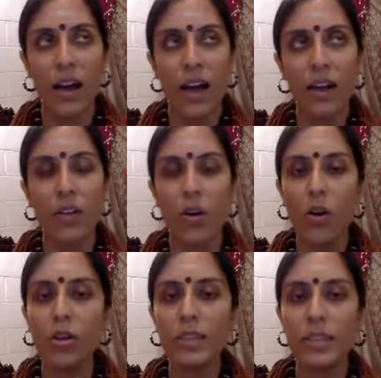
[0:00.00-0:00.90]
And
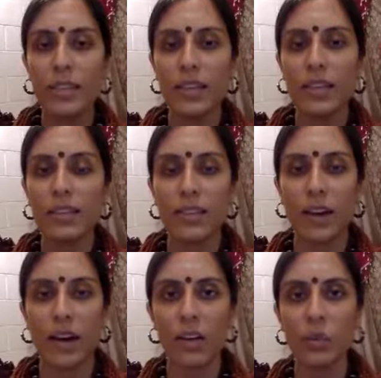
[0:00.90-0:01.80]
all the things
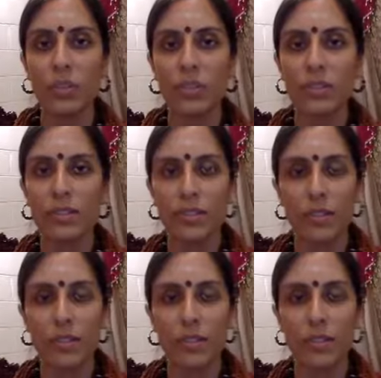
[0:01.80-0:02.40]
I was